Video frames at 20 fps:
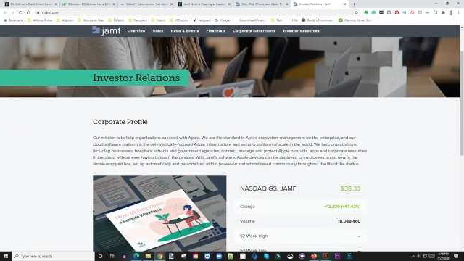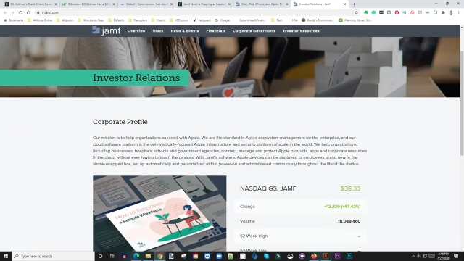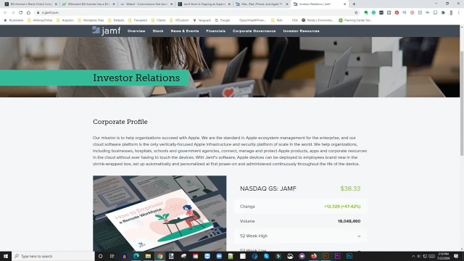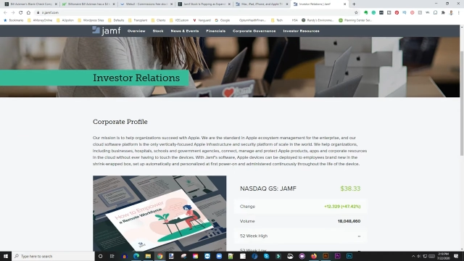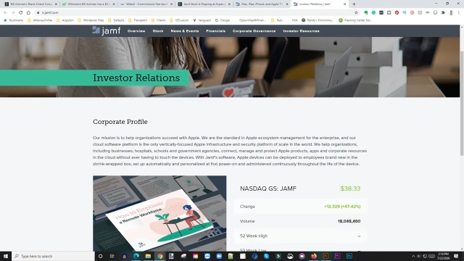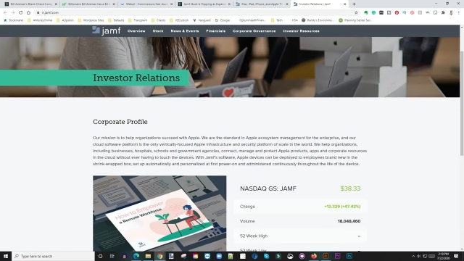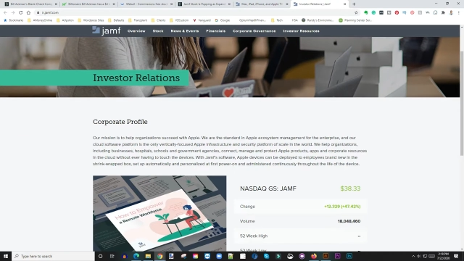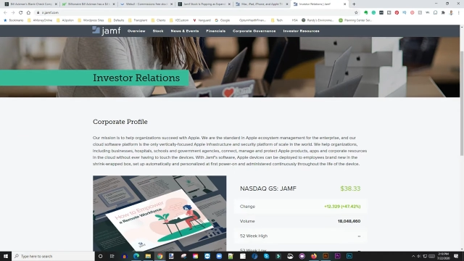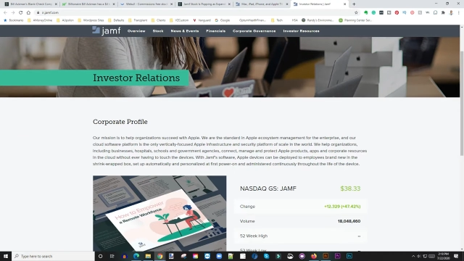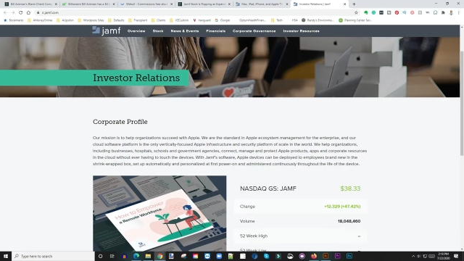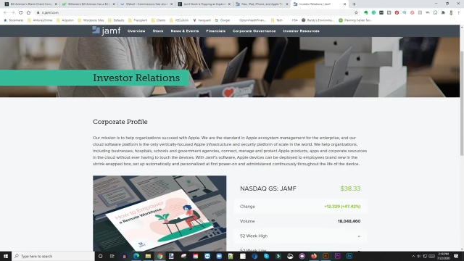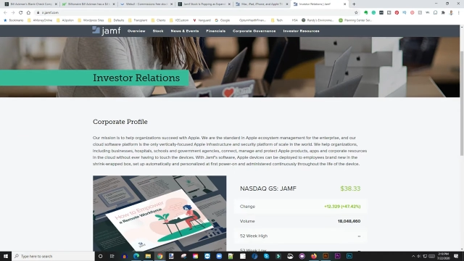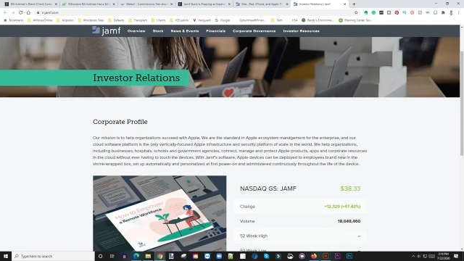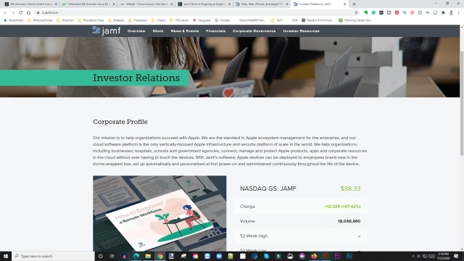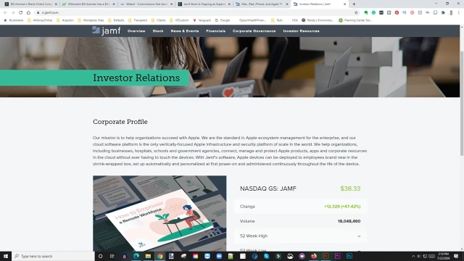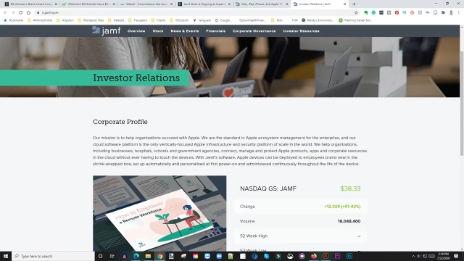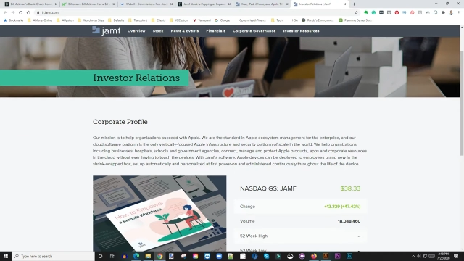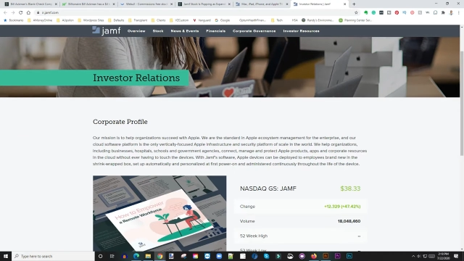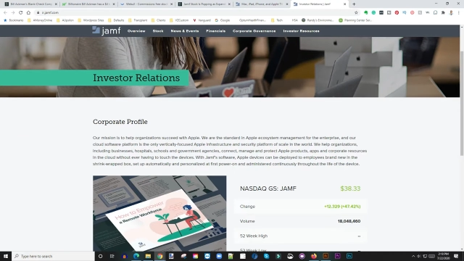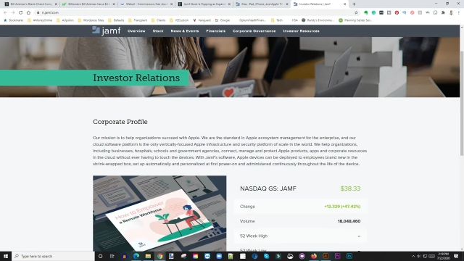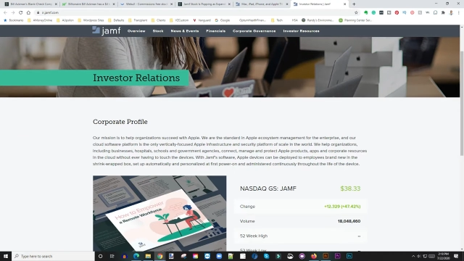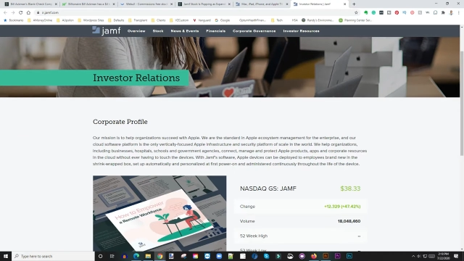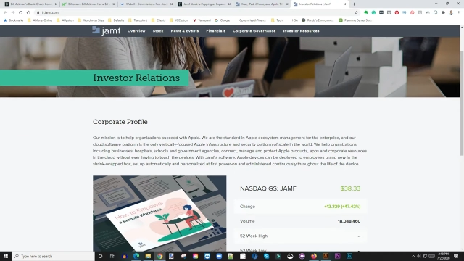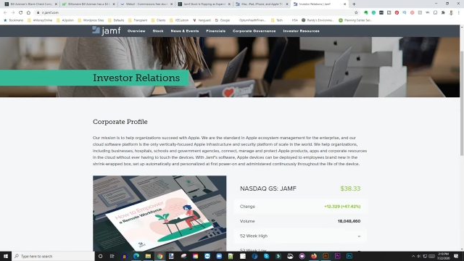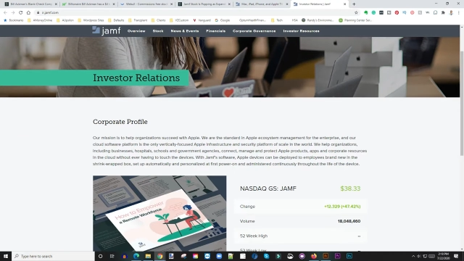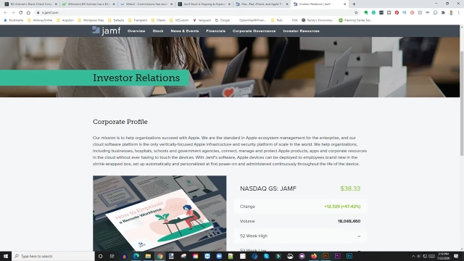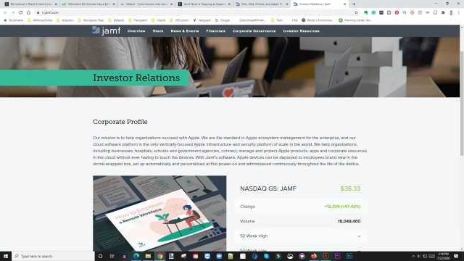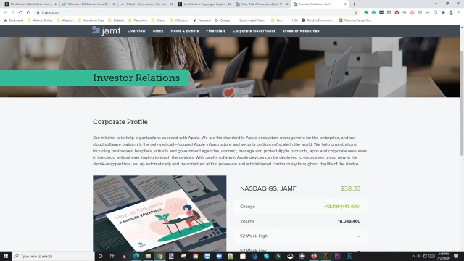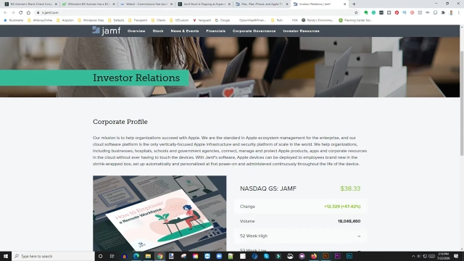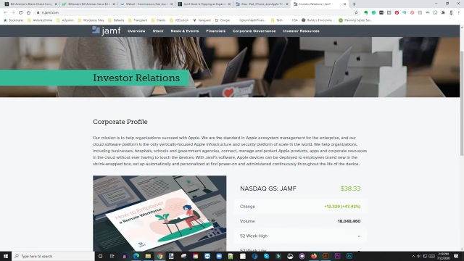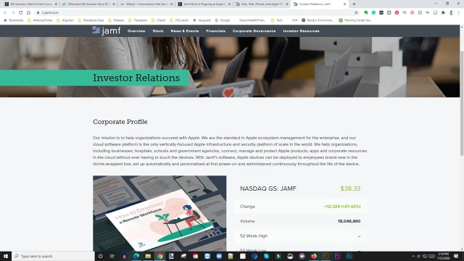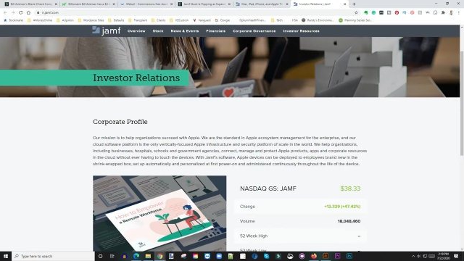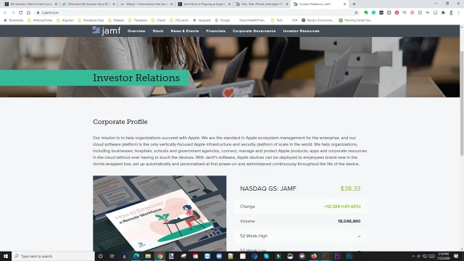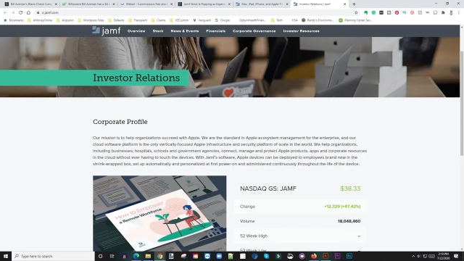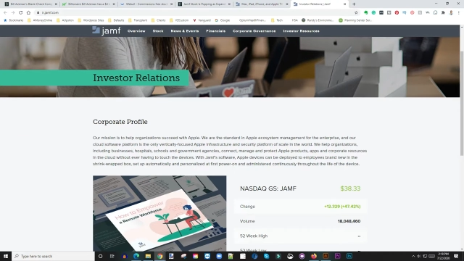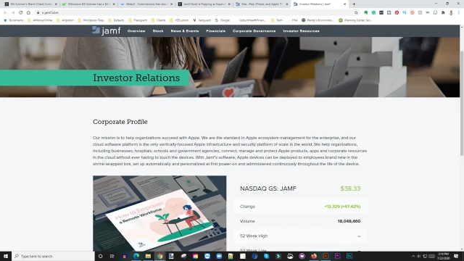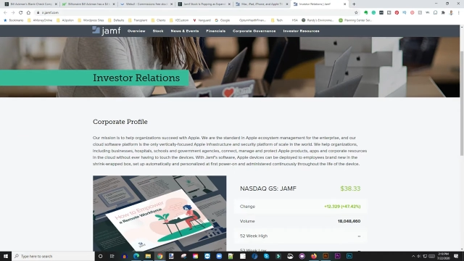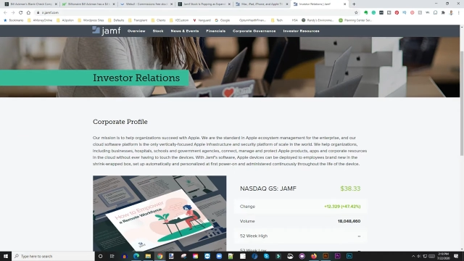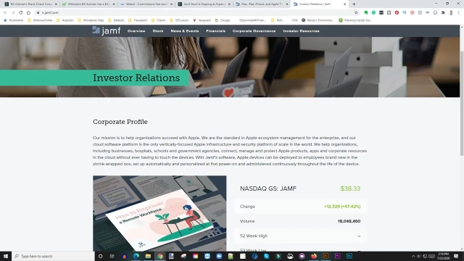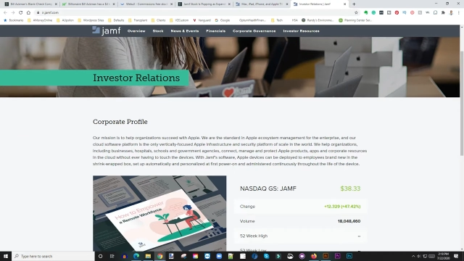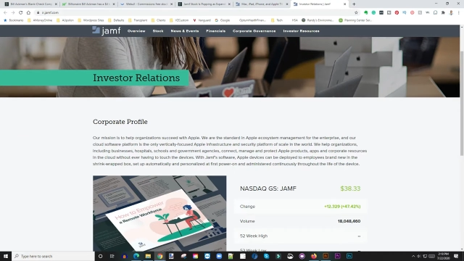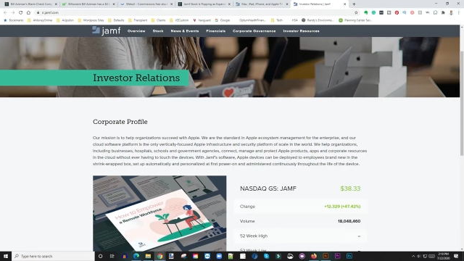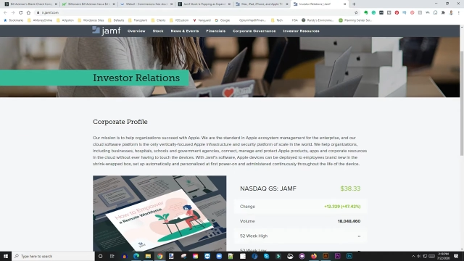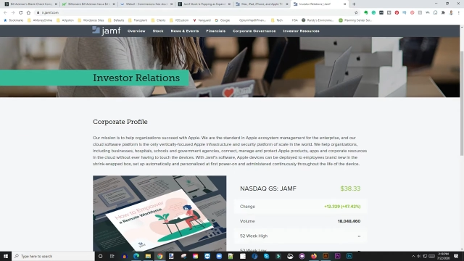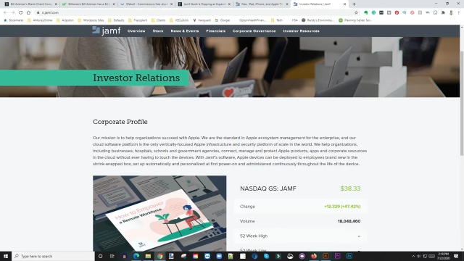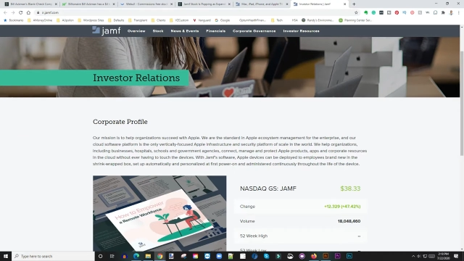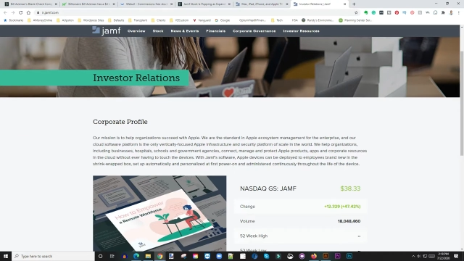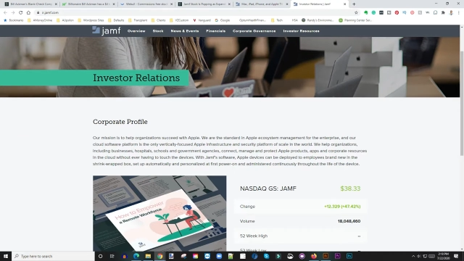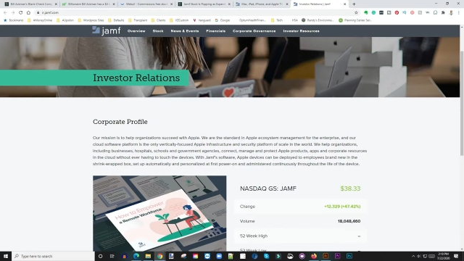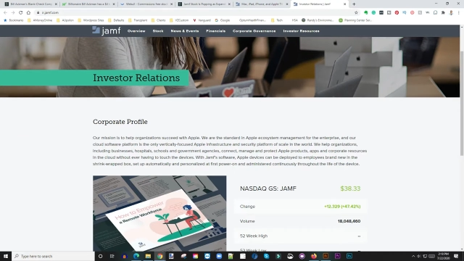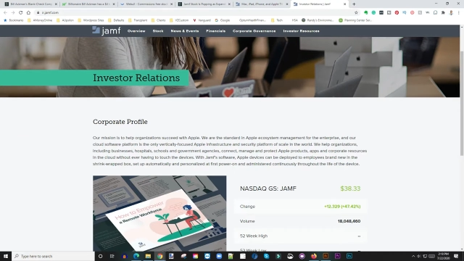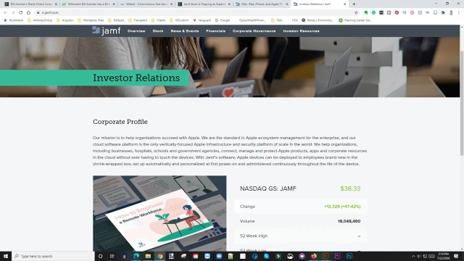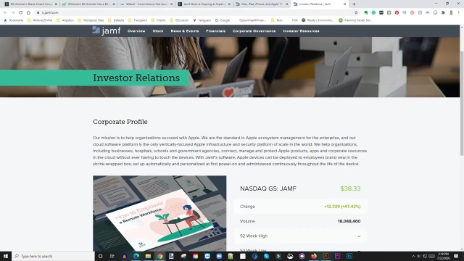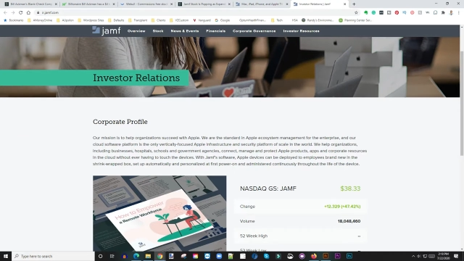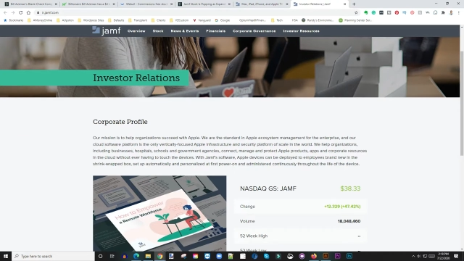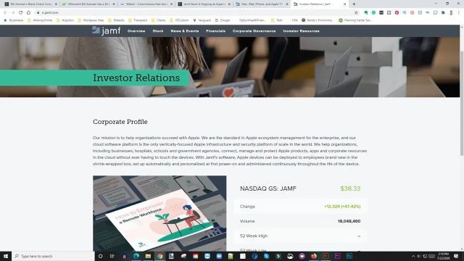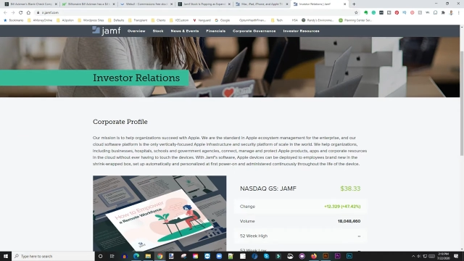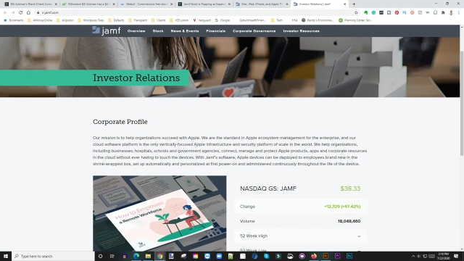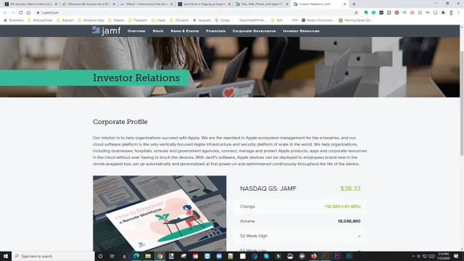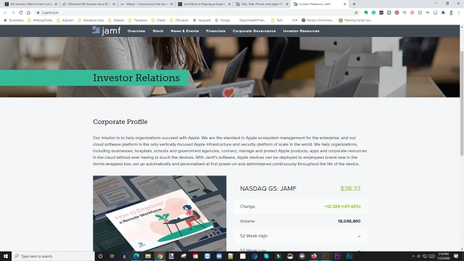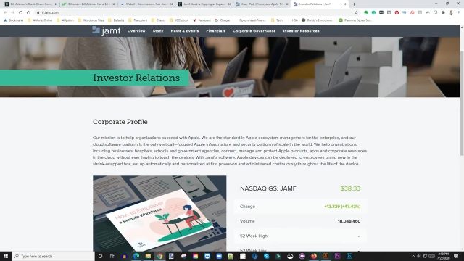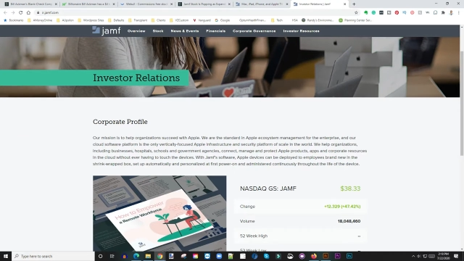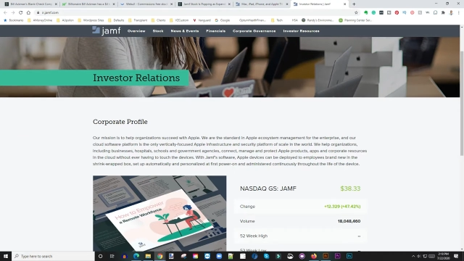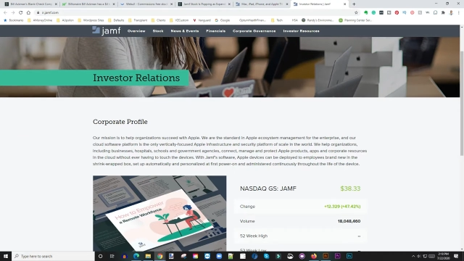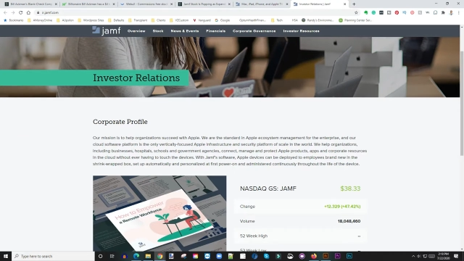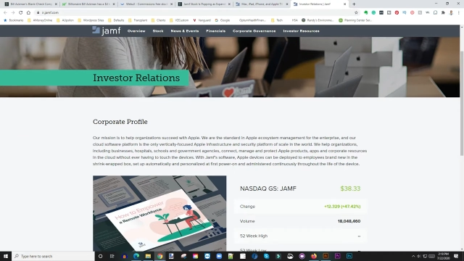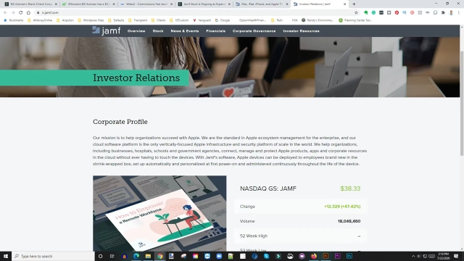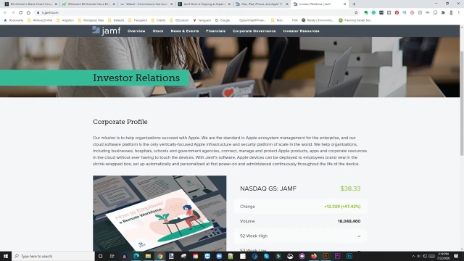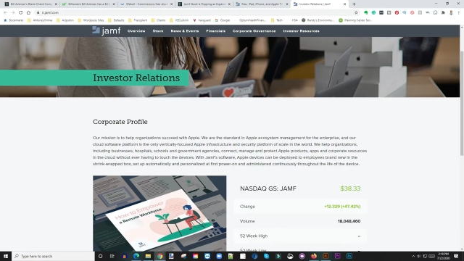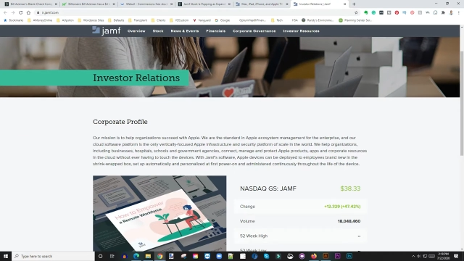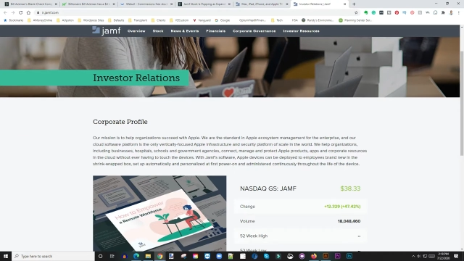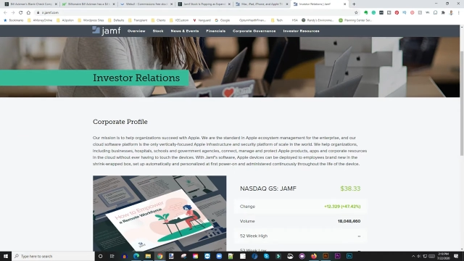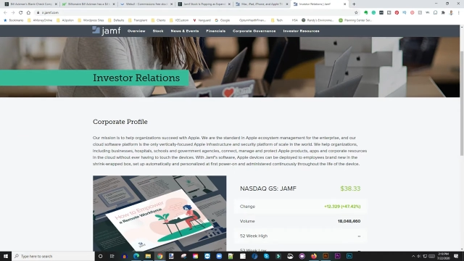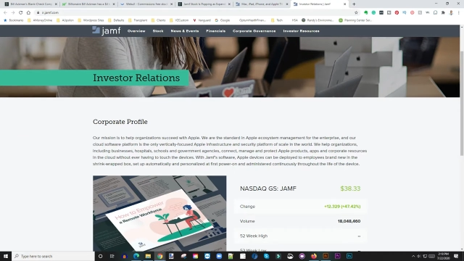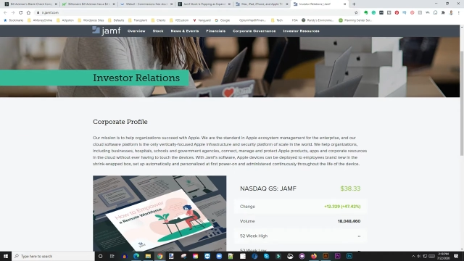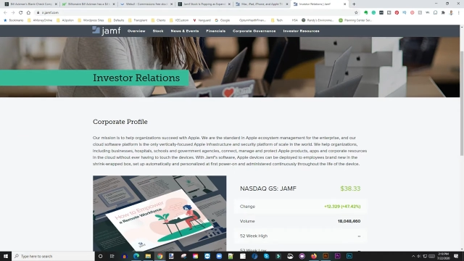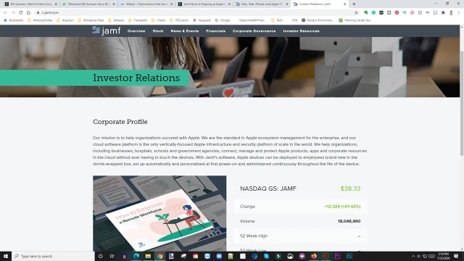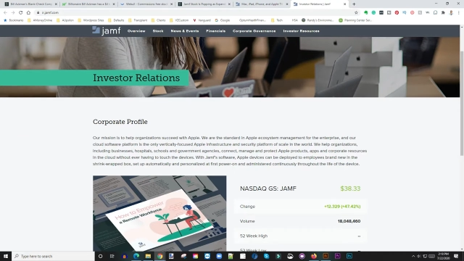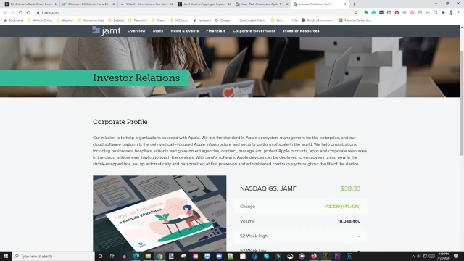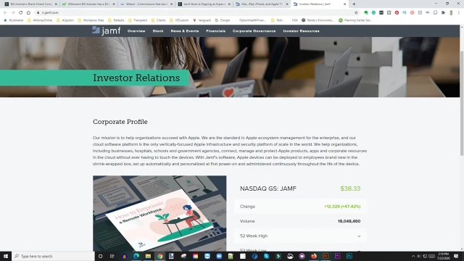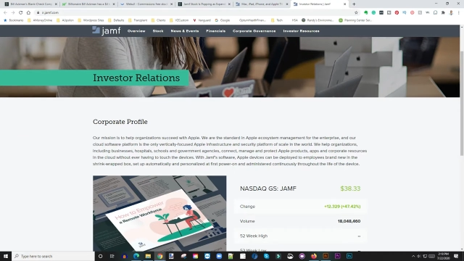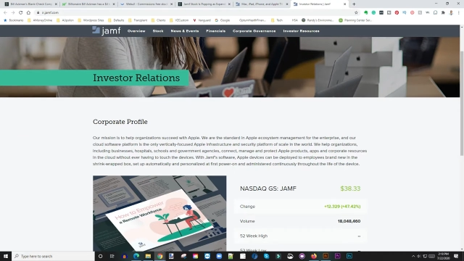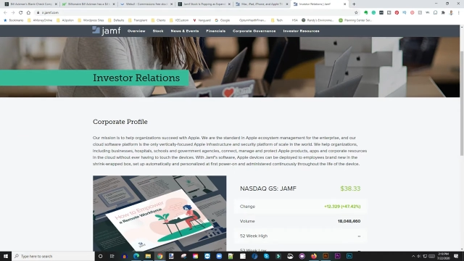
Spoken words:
[unreadable: no face in view]